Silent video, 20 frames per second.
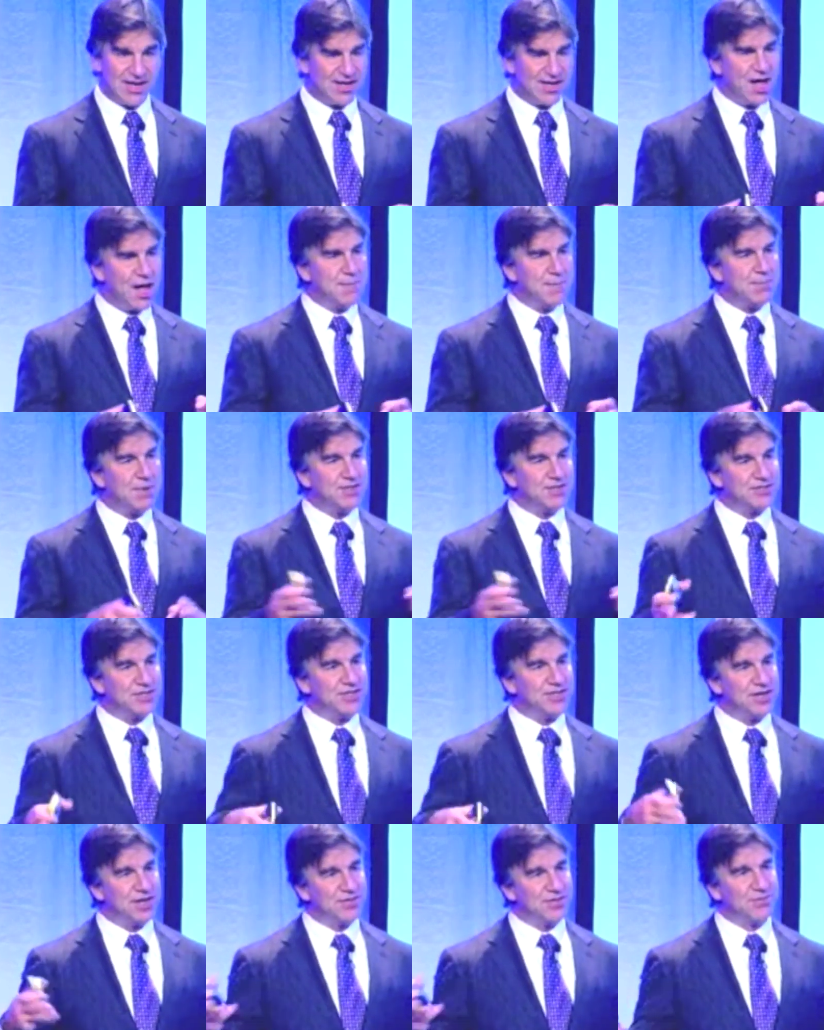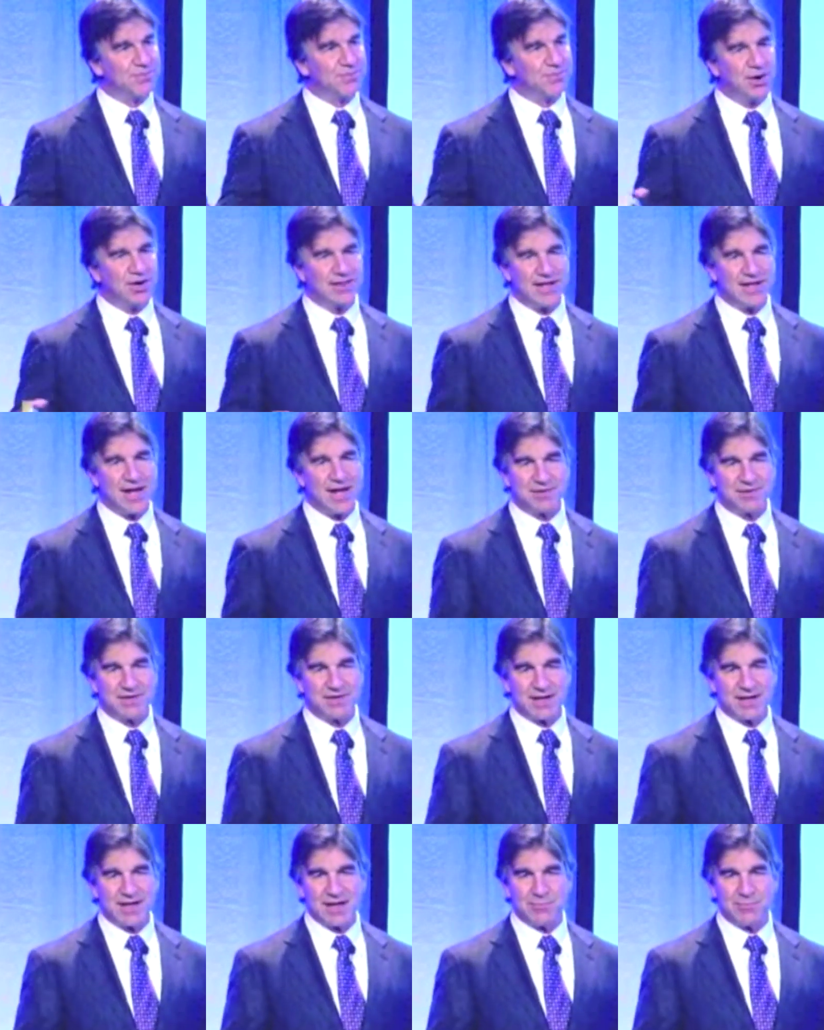And much of the other part of the
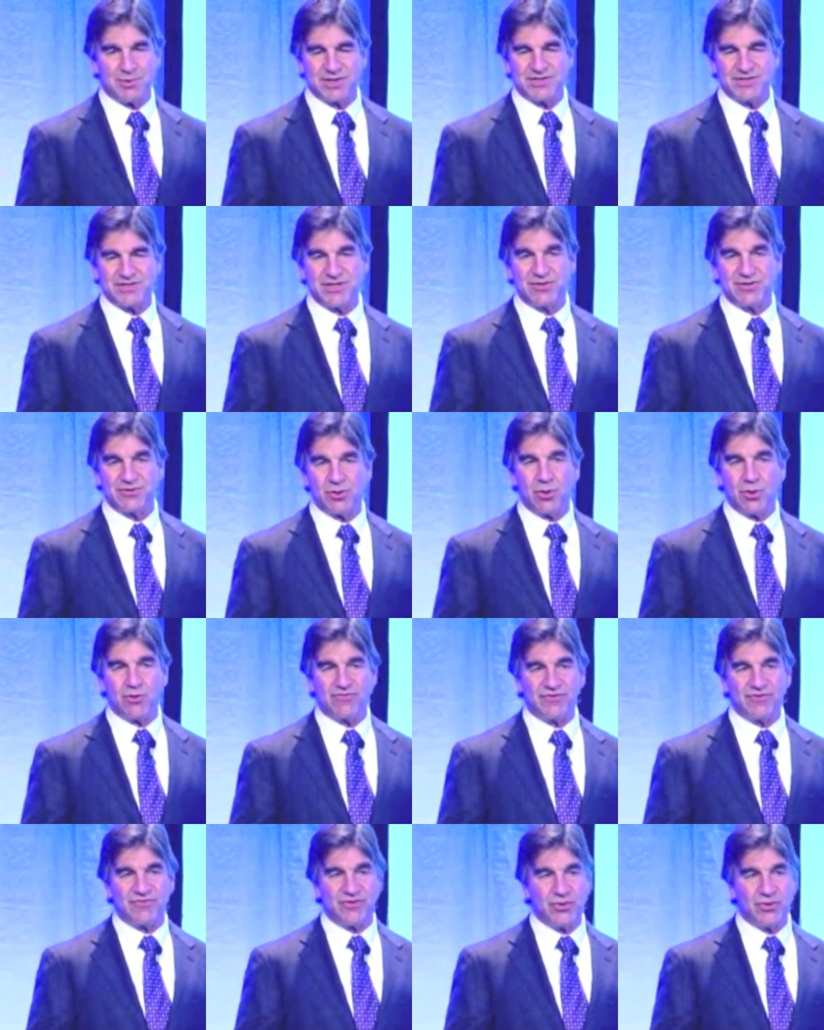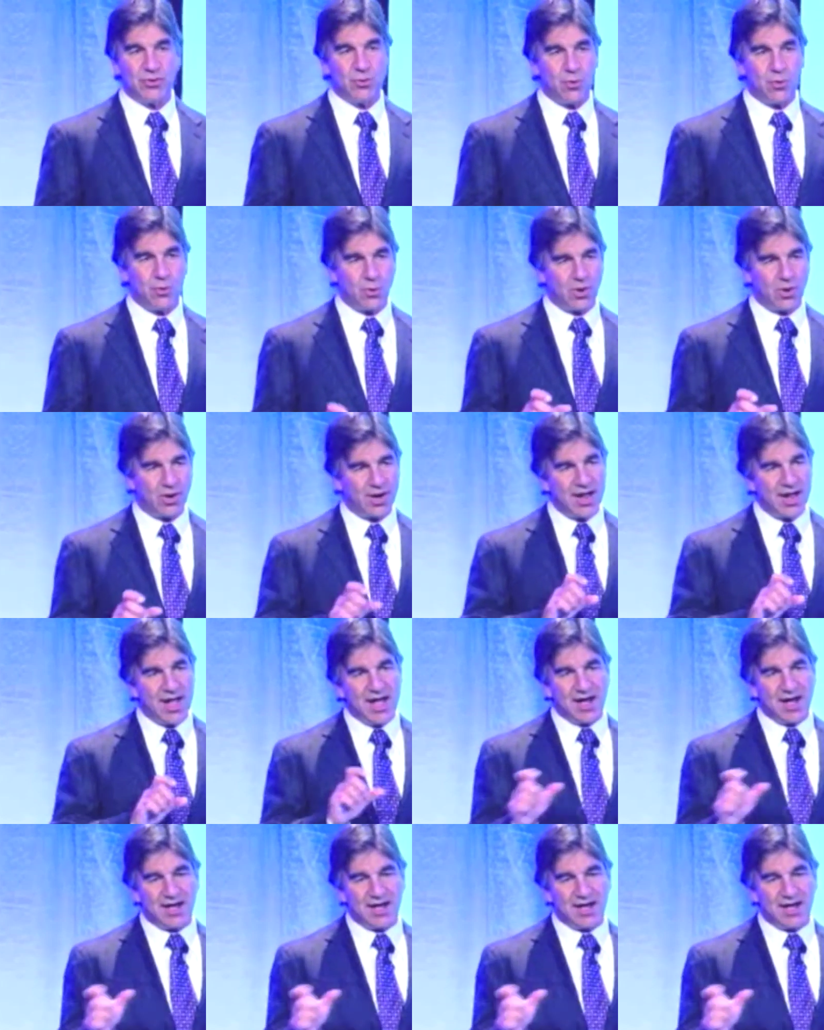applicant guidebook is either overview or